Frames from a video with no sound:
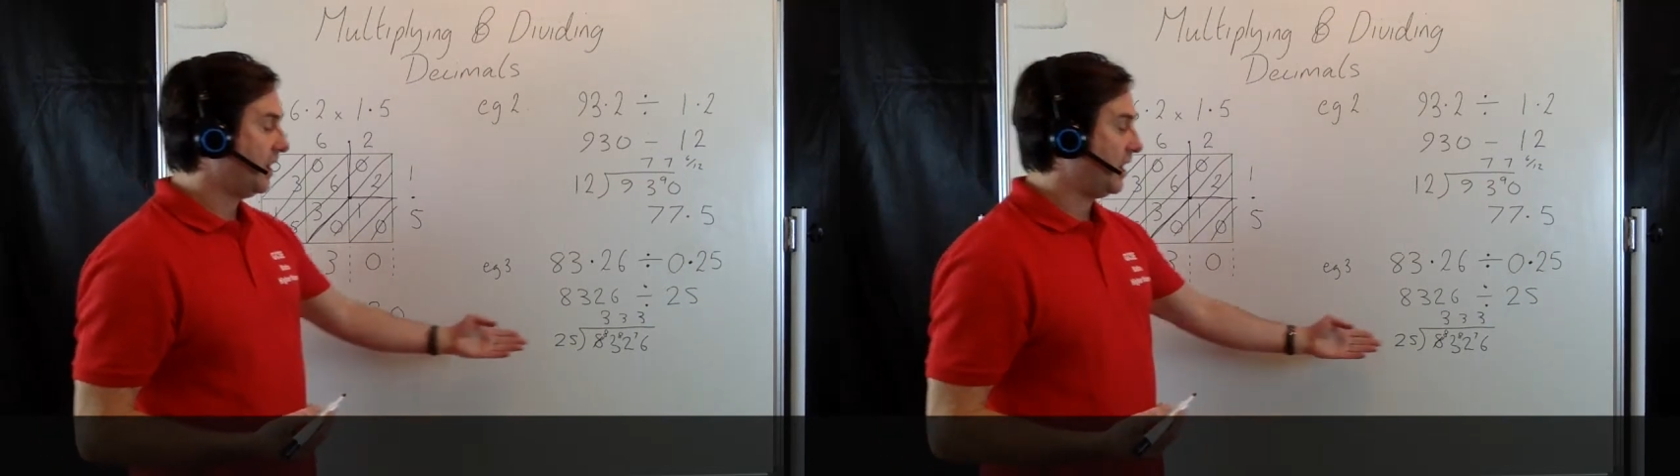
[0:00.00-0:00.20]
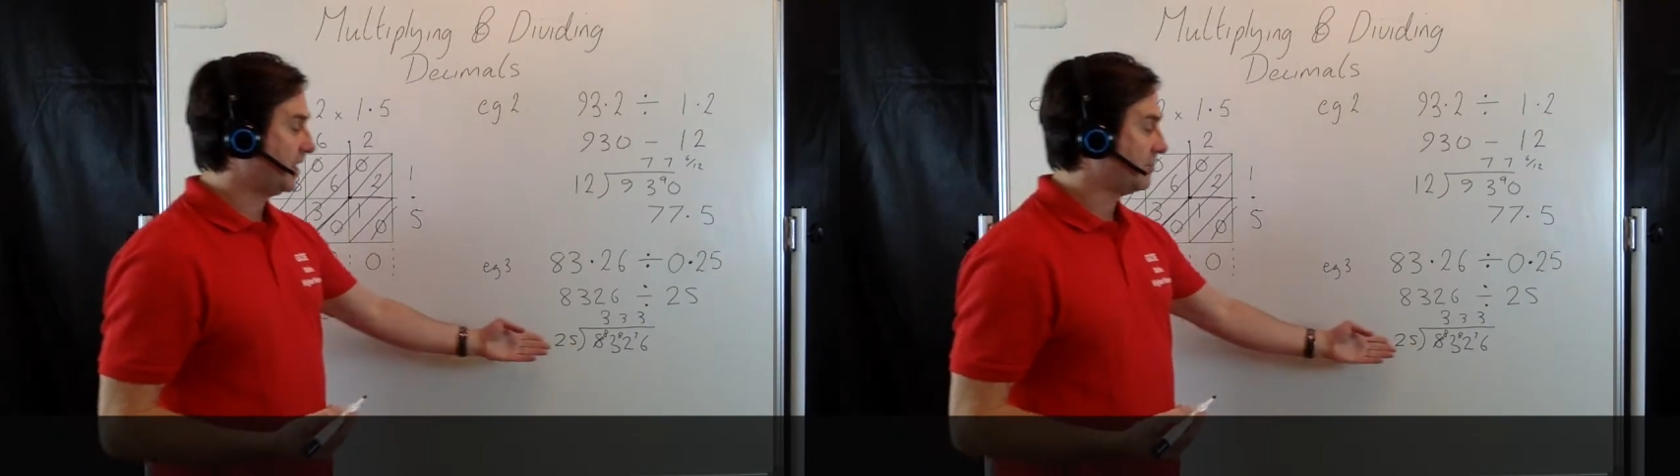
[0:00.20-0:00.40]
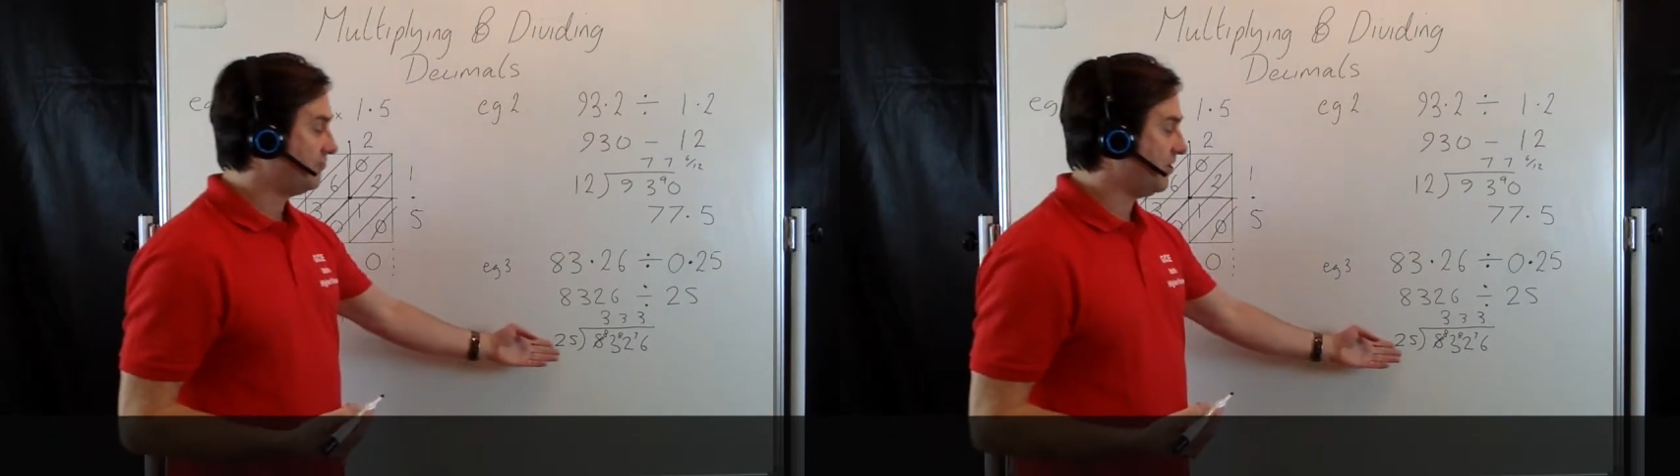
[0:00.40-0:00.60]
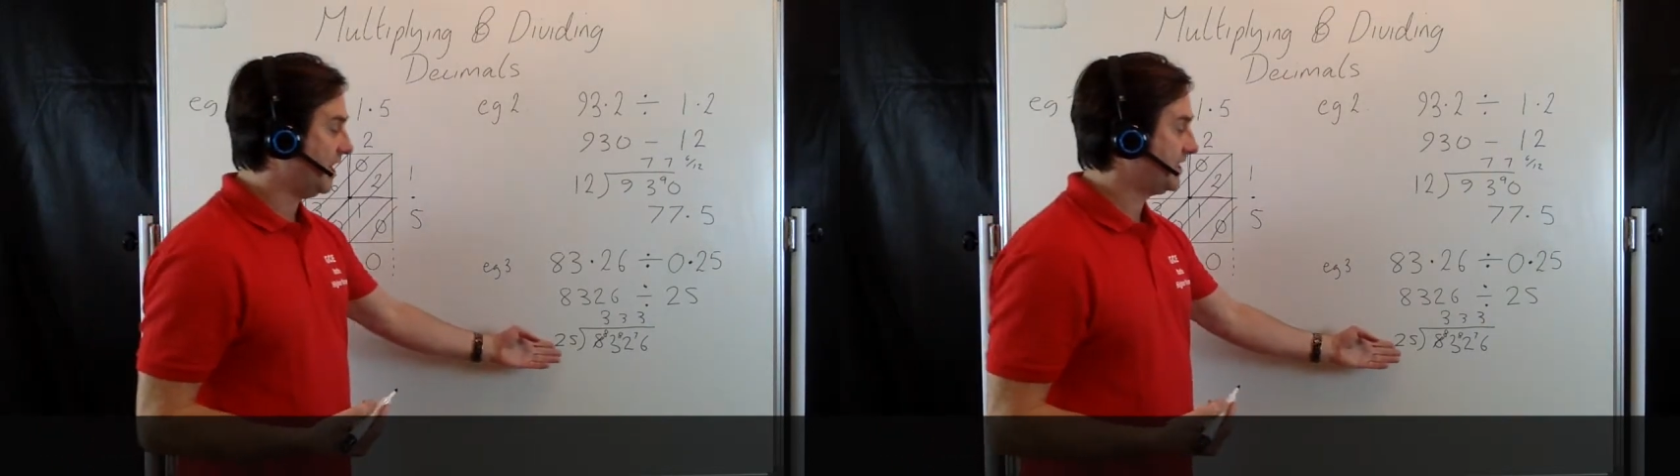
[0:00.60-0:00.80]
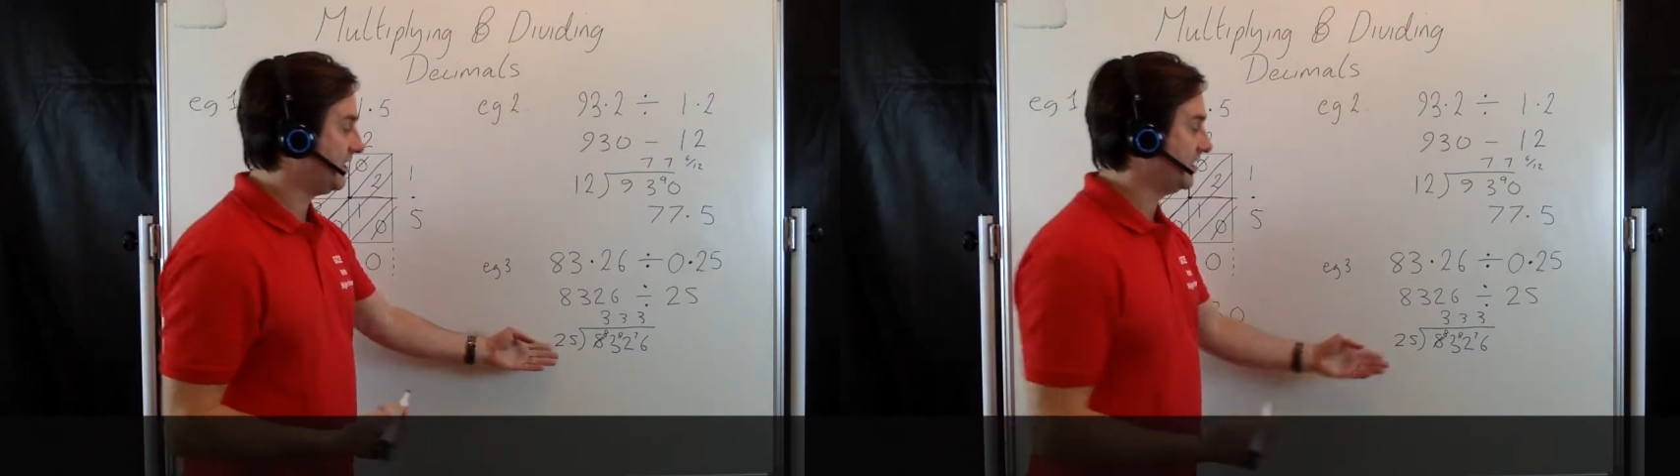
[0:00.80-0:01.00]
I can
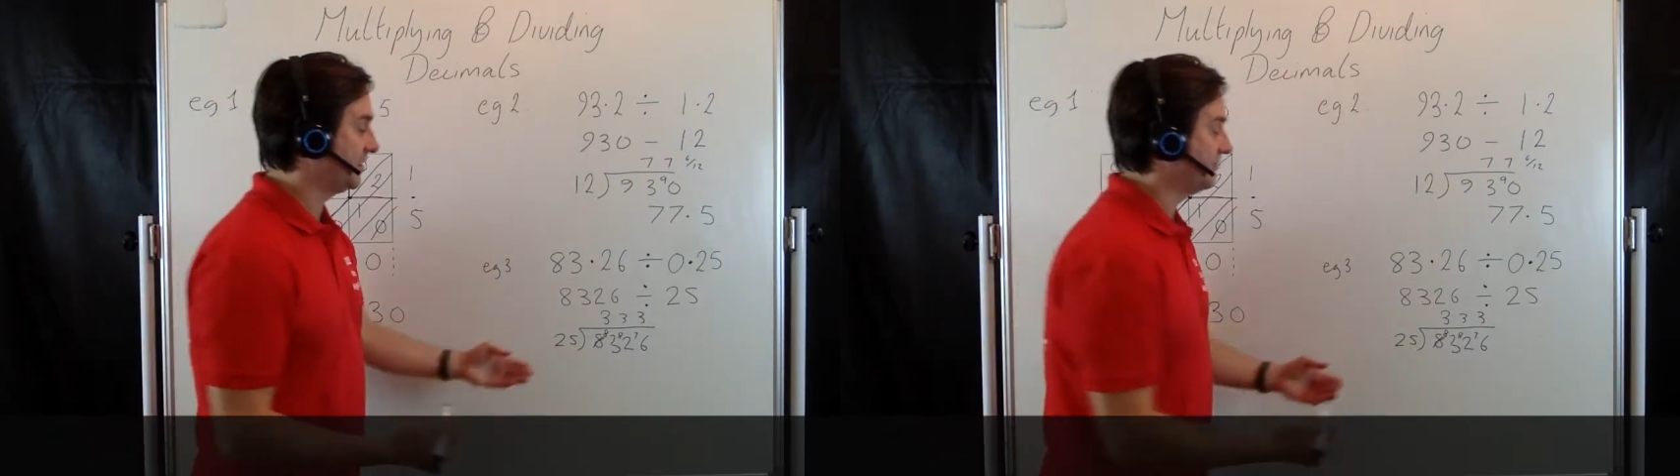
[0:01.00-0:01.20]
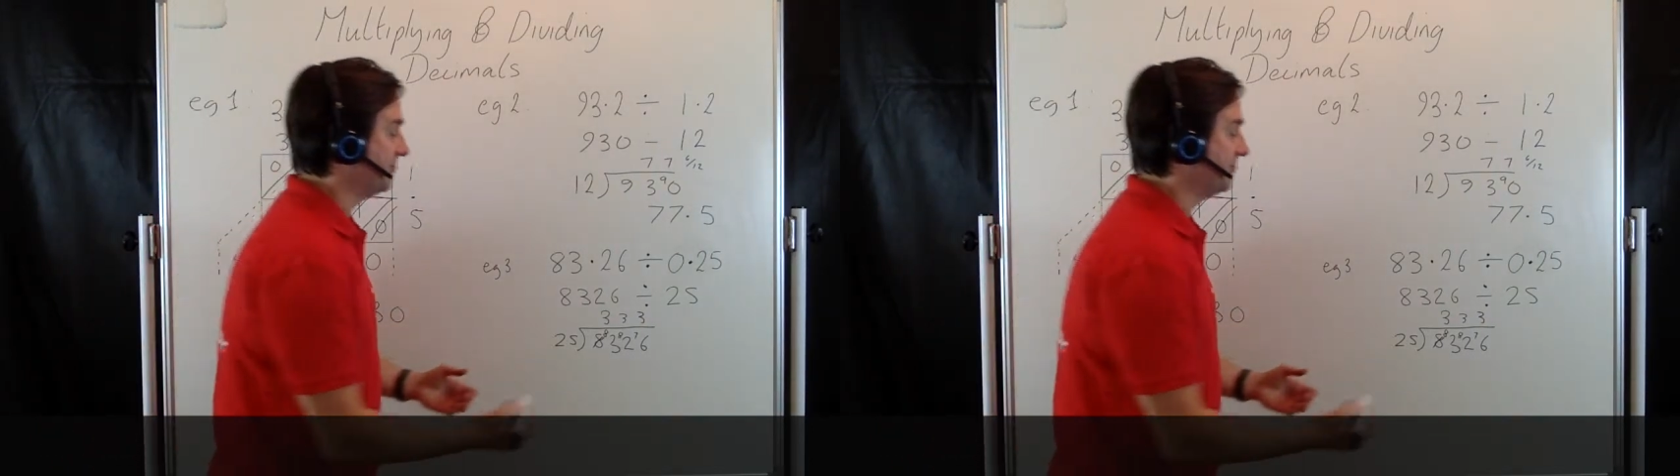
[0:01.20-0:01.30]
write it as a